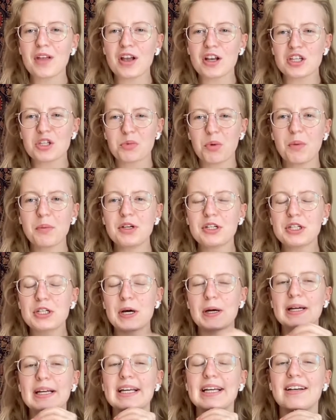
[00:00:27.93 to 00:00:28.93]
So when we're
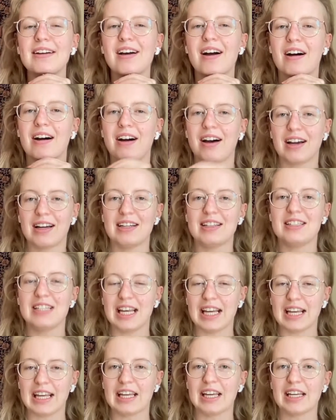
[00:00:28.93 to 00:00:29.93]
talking high
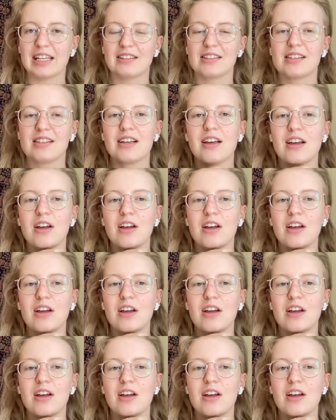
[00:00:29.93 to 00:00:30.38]
ticket,